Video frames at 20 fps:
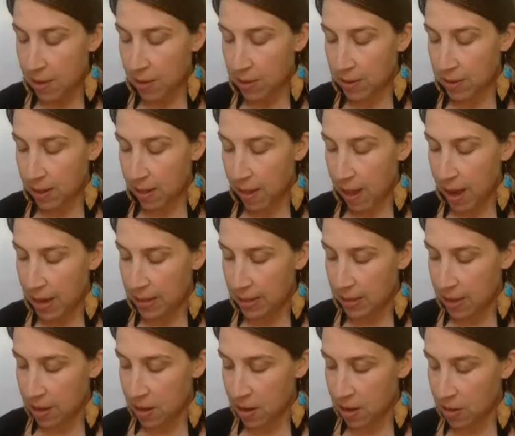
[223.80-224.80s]
There is a
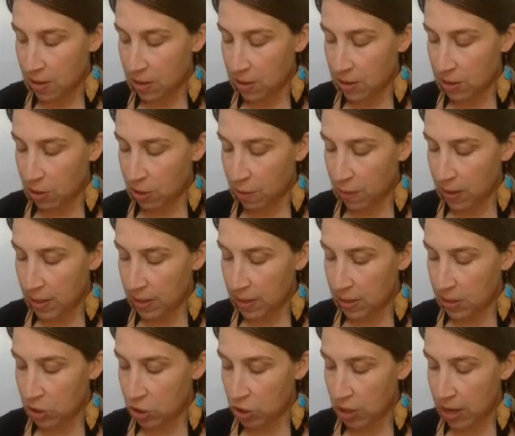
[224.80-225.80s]
lot done on the
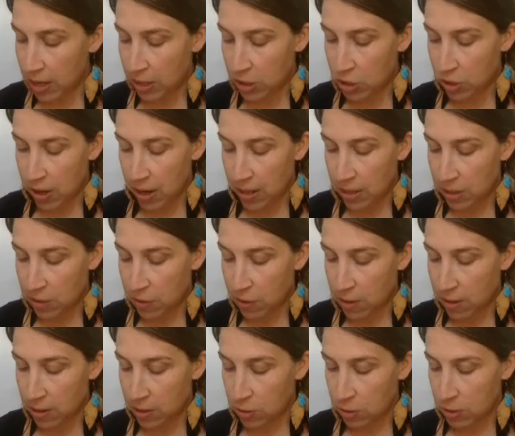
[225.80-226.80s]
surface to try to
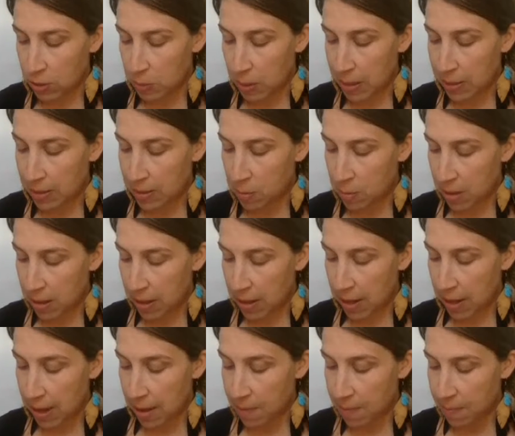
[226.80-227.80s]
transfer this
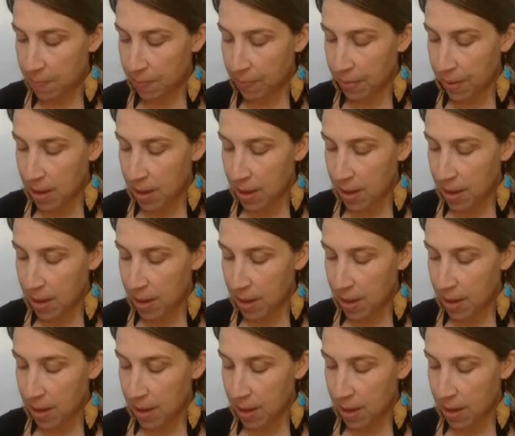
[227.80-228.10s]
responsibility.